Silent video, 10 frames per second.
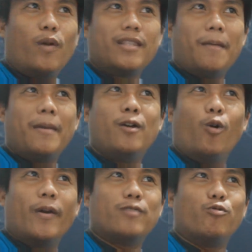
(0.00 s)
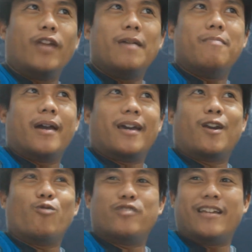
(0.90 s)
what am I going to name my
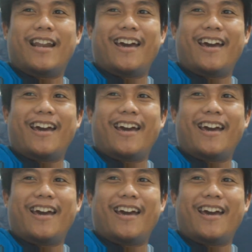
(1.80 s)
clothing